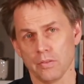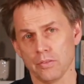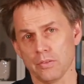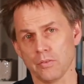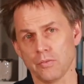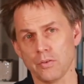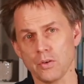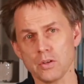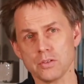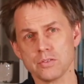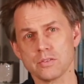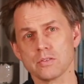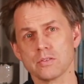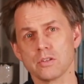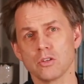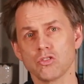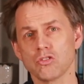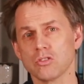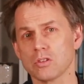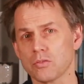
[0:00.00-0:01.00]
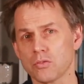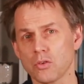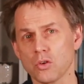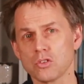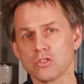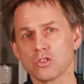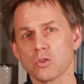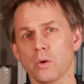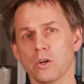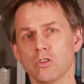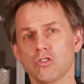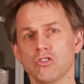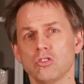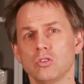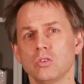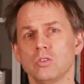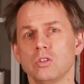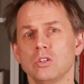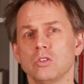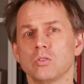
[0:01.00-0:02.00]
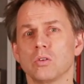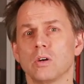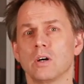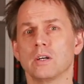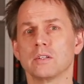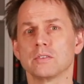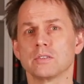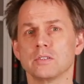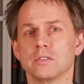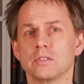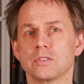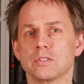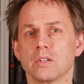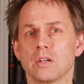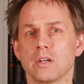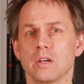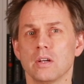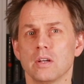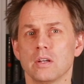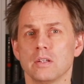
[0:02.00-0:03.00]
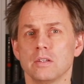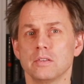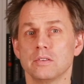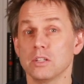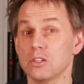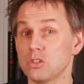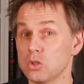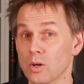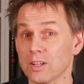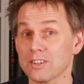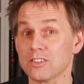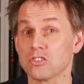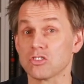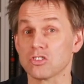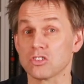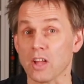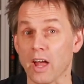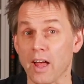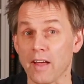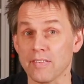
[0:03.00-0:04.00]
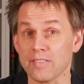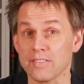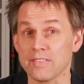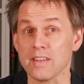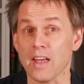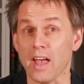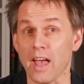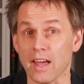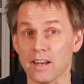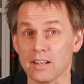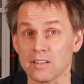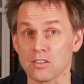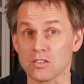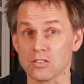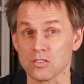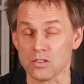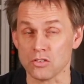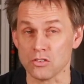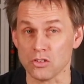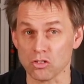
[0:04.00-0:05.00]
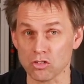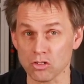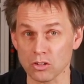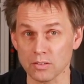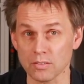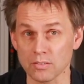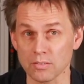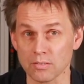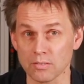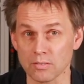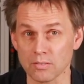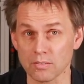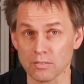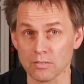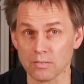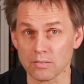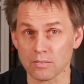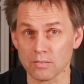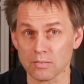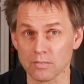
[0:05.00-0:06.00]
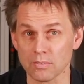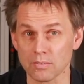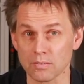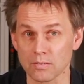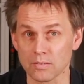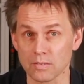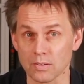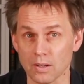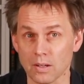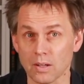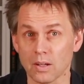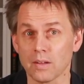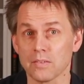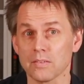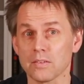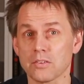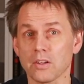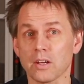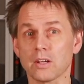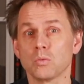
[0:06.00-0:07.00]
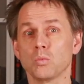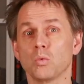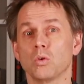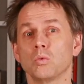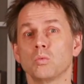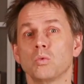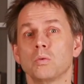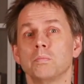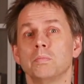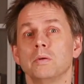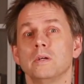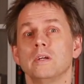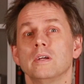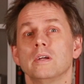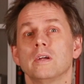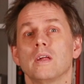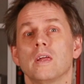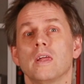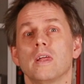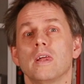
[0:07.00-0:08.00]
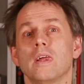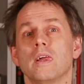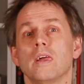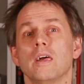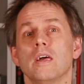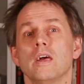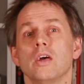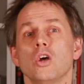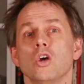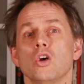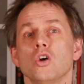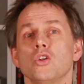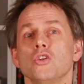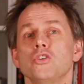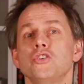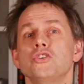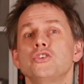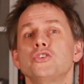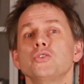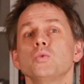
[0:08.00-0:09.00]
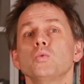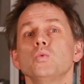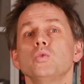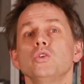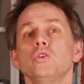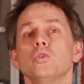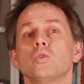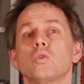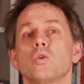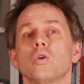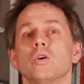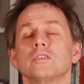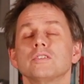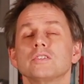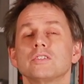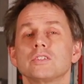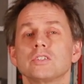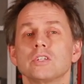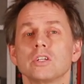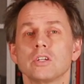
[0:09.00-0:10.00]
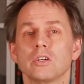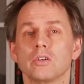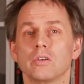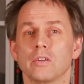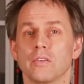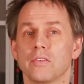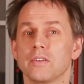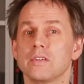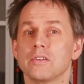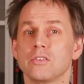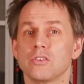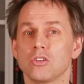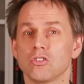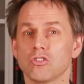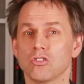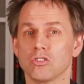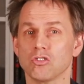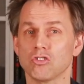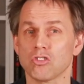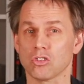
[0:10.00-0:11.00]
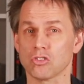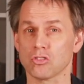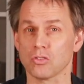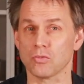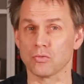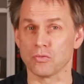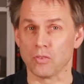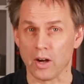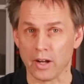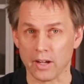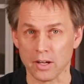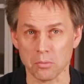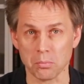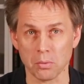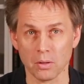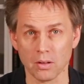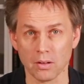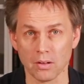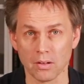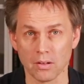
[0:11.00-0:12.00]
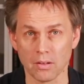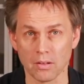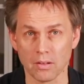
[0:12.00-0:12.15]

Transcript: The first decision, the first question you need to answer is, did you understand the editor's decision? The second one would be, do you consider the decision justifiable?